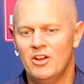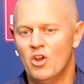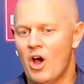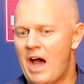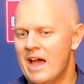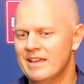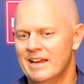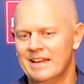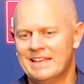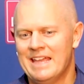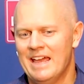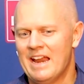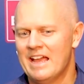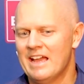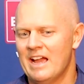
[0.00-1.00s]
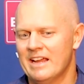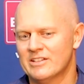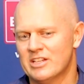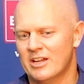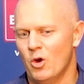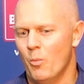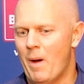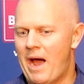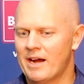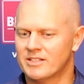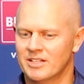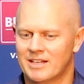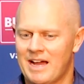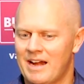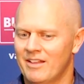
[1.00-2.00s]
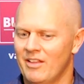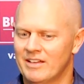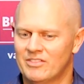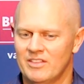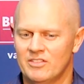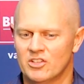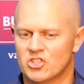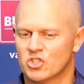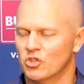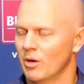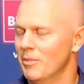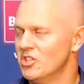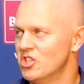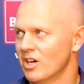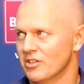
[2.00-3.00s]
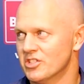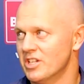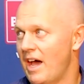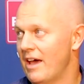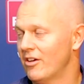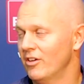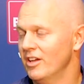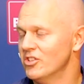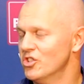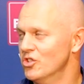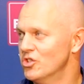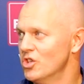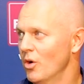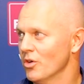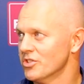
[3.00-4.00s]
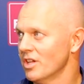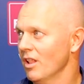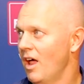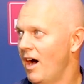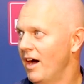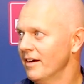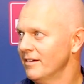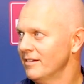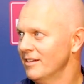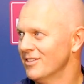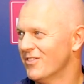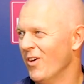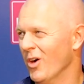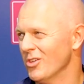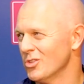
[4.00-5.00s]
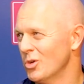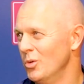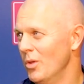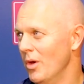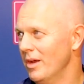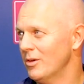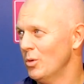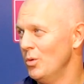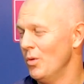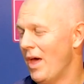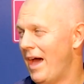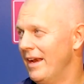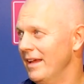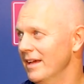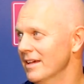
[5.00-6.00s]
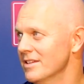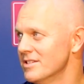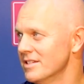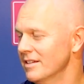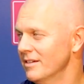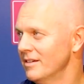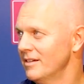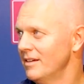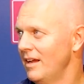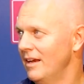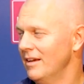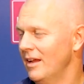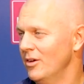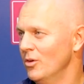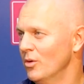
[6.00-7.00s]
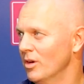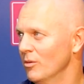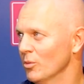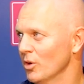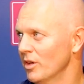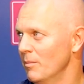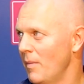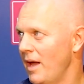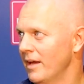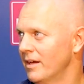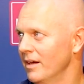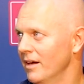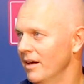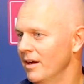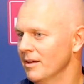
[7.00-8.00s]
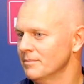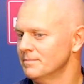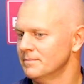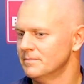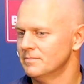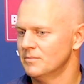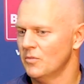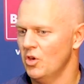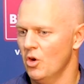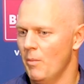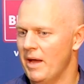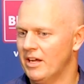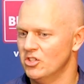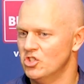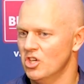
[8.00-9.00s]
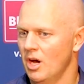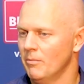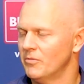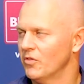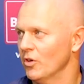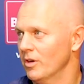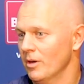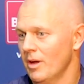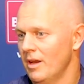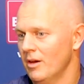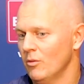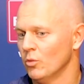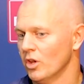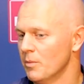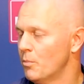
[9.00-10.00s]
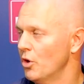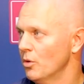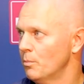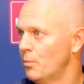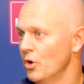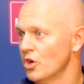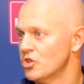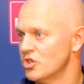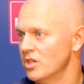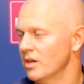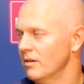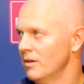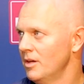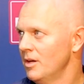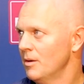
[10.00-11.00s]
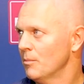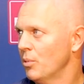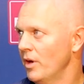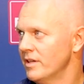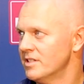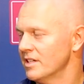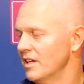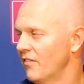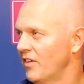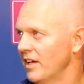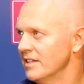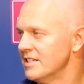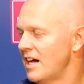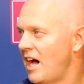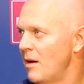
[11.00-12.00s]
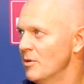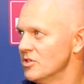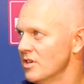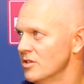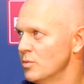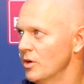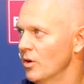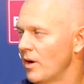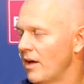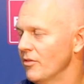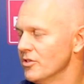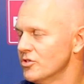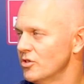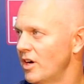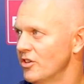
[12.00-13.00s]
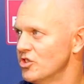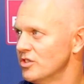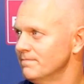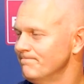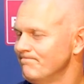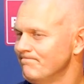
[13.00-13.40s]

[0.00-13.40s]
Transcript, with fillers: no, I, and again, I, I, guess I go back to kind of like the scrimmage here on Saturday should show us a lot as far as who that who that is and, and, and who can really make uh, you know make a jump for an, and really put push to play significant time as, as we go down the stretch.